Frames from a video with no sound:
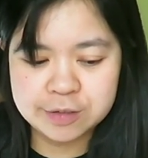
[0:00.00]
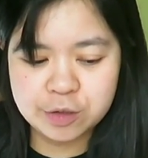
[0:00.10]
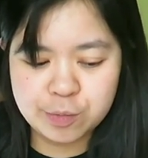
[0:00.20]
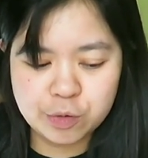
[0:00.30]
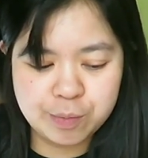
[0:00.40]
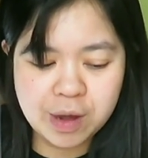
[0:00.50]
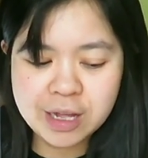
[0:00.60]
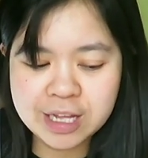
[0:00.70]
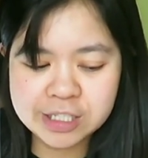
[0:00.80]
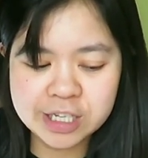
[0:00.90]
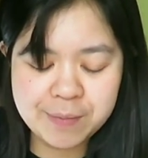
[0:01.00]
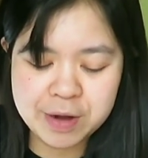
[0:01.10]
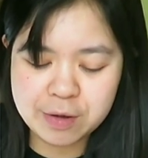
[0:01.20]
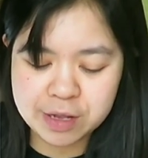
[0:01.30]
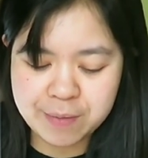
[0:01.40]
no more monkeys
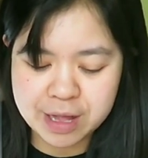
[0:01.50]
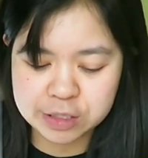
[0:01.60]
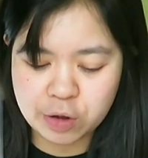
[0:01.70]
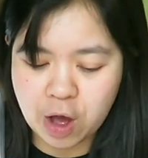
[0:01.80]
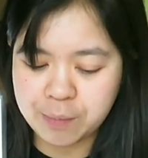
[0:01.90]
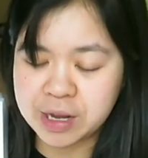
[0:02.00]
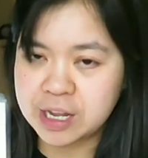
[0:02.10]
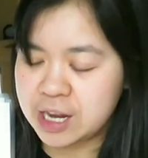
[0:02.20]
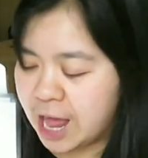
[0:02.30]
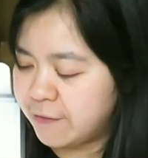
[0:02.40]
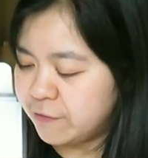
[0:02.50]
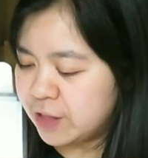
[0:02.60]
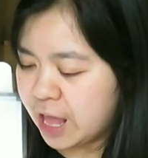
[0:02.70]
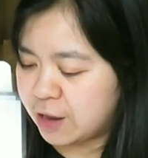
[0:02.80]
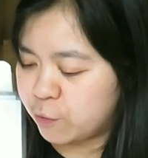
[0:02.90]
jumping on the bed. So how many left?
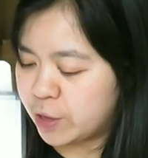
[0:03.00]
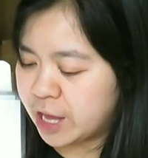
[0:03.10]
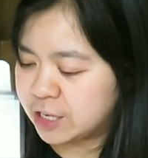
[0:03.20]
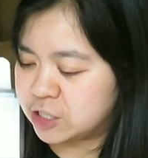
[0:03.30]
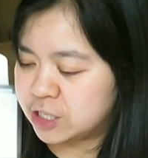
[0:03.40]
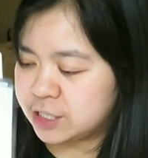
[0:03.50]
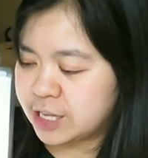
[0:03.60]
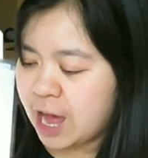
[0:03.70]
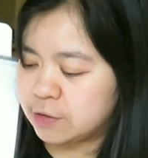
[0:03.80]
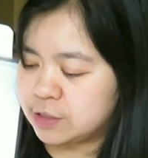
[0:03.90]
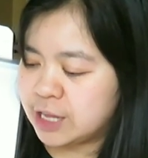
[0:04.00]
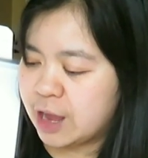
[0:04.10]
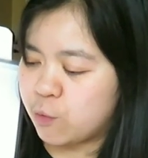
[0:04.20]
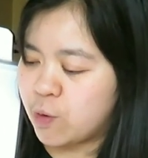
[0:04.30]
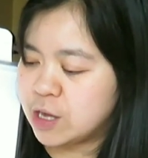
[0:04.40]
And we can just count
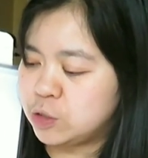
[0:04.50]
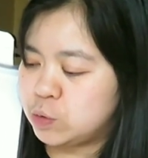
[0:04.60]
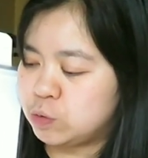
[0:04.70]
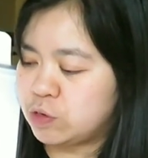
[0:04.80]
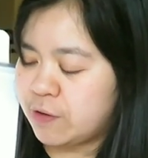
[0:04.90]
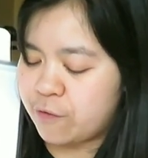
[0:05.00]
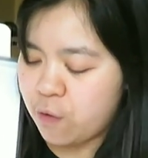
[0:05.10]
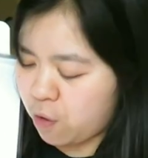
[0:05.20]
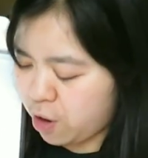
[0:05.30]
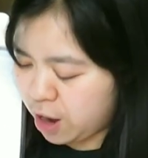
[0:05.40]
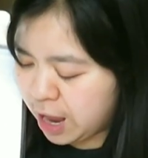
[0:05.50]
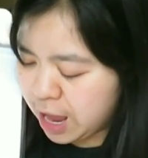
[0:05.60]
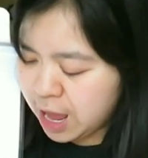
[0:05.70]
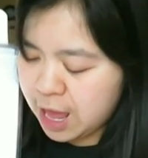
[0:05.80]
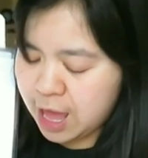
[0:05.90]
like 1, 2, 3, 4,
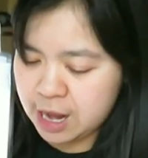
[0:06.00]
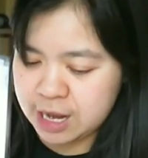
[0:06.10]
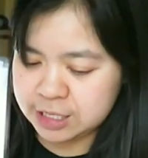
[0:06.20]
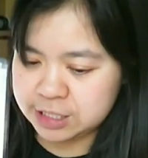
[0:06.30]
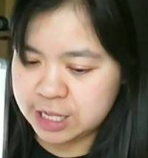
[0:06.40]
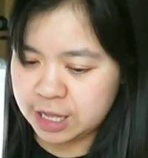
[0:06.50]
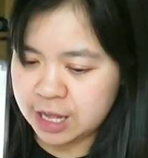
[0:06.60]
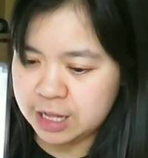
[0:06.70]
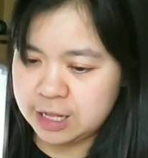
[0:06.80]
and let's take